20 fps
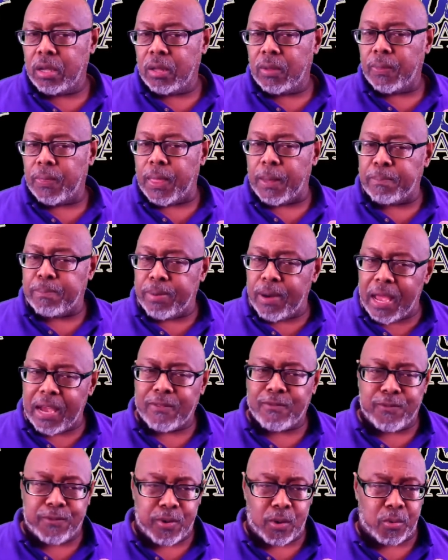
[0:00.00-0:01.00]
that
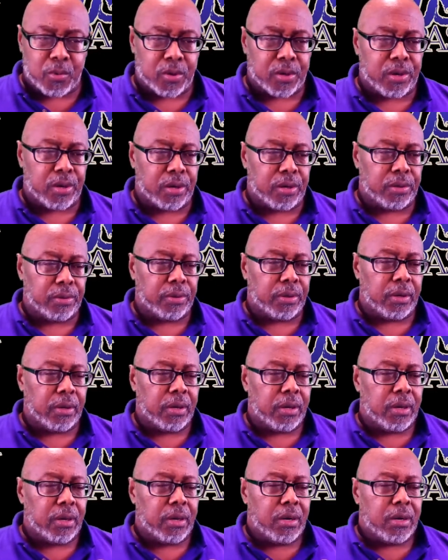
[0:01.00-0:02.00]
black folk
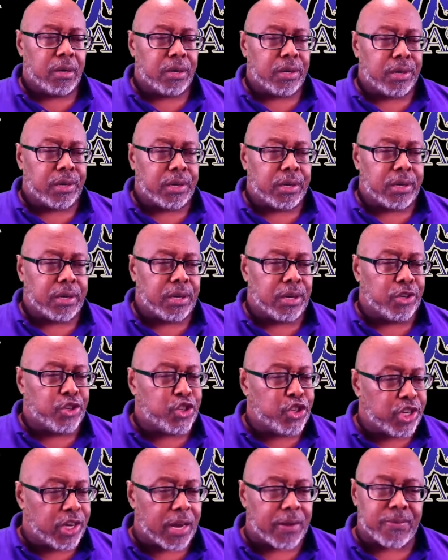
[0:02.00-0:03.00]
can
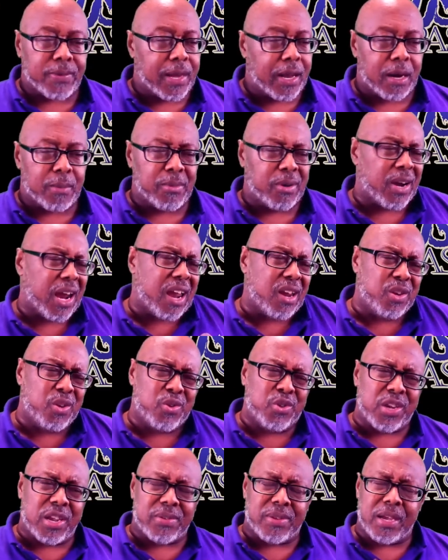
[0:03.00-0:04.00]
shut down America. How do you
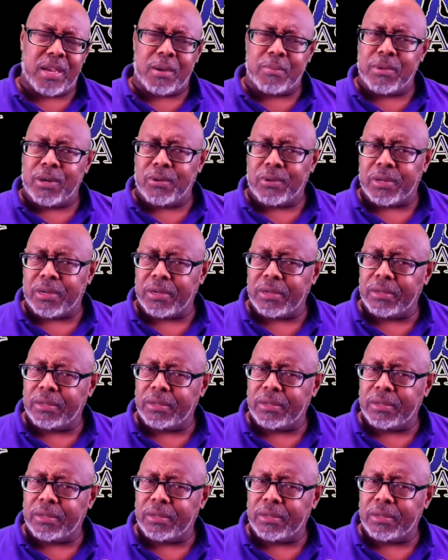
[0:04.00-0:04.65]
shut down America?